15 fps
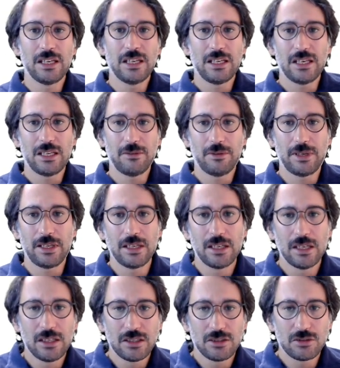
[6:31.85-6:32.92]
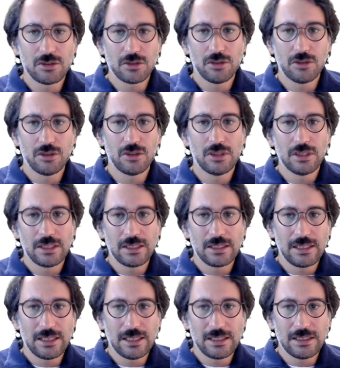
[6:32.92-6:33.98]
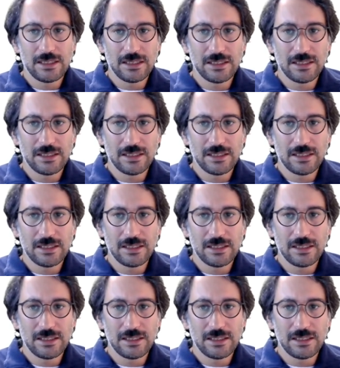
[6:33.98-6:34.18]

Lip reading: Anyway, so then